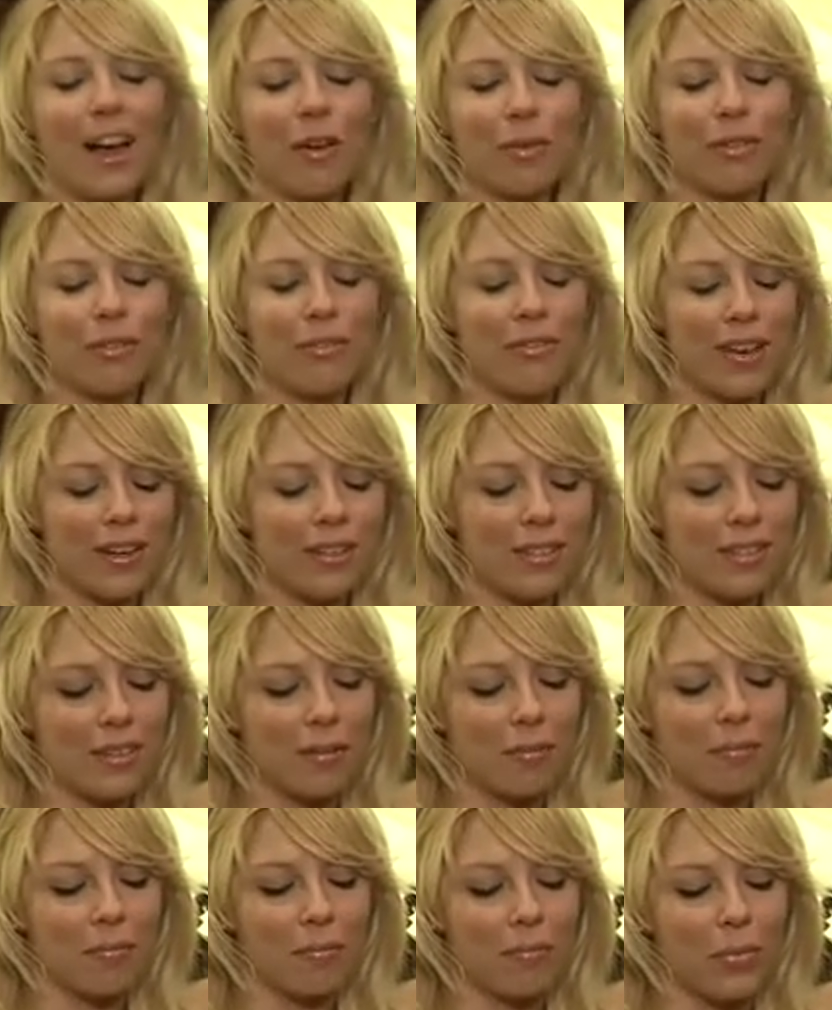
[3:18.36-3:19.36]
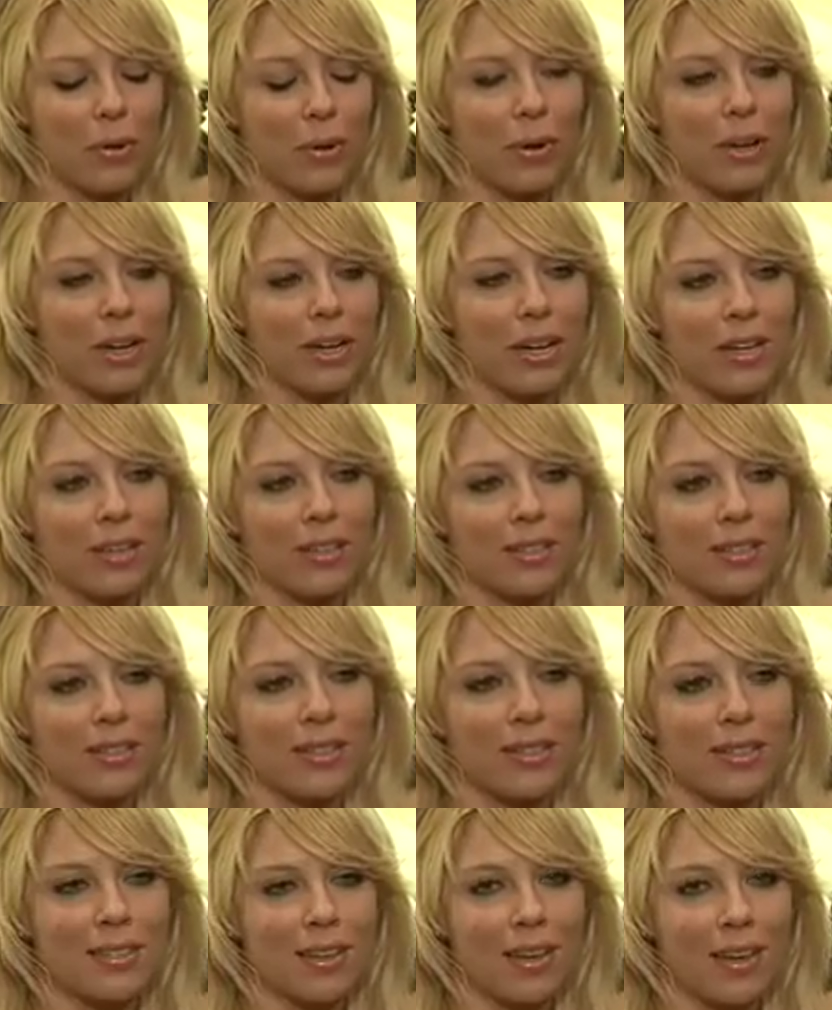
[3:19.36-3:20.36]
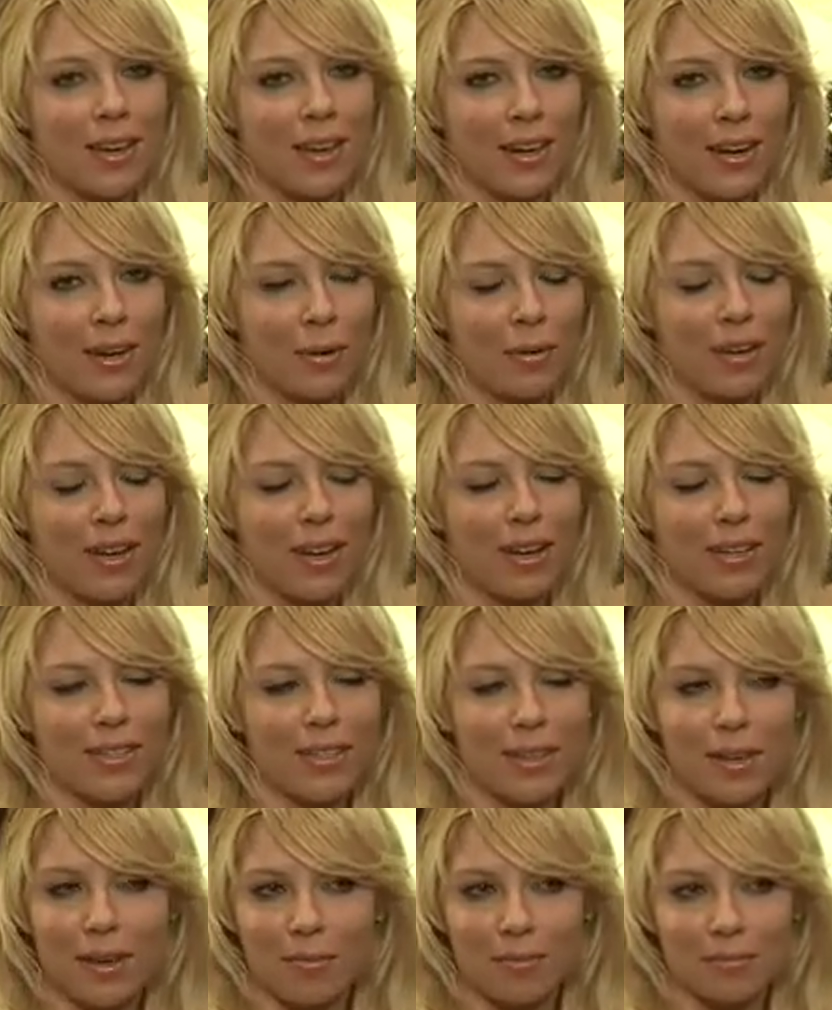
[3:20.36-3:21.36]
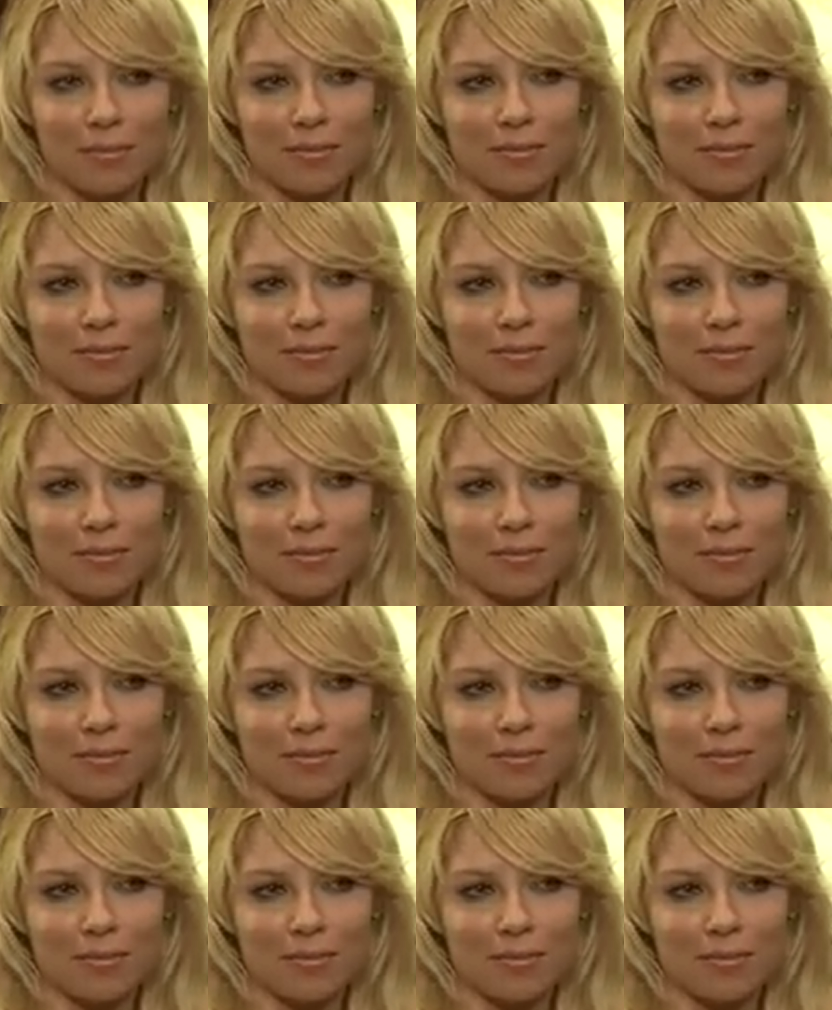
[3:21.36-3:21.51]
I will to pull find some, strings. Boys, and I will ask them.